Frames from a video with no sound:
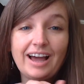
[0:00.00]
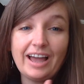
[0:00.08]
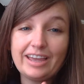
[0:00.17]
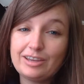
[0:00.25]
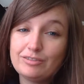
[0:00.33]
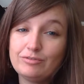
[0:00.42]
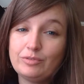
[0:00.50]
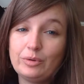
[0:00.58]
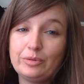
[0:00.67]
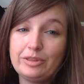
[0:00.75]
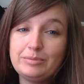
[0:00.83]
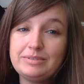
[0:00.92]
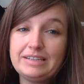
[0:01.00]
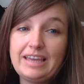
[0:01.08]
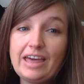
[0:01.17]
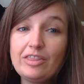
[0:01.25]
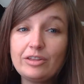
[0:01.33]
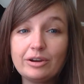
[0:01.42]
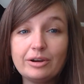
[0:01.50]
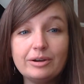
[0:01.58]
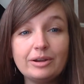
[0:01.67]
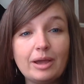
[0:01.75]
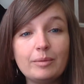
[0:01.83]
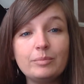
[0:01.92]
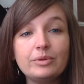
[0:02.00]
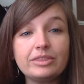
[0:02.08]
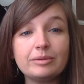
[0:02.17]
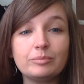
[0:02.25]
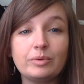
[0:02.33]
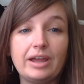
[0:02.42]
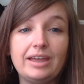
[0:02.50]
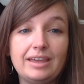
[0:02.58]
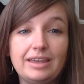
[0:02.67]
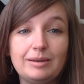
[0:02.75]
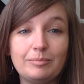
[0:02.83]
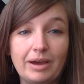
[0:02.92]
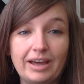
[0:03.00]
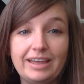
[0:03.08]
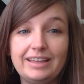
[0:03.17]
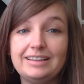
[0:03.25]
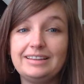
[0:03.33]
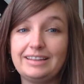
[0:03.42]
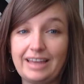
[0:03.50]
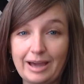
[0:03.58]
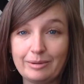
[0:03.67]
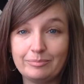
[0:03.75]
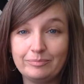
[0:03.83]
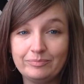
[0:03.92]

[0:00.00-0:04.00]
I can fold them together and put them right in my lap.